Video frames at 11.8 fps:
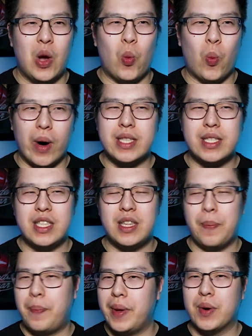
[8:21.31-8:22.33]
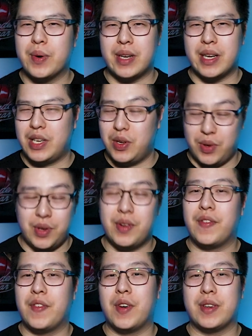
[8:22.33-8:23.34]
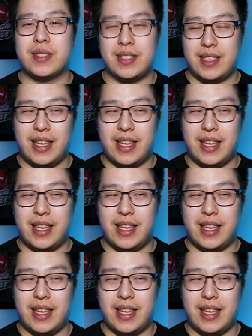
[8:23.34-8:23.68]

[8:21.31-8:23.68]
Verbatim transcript: wanted to build a new universe.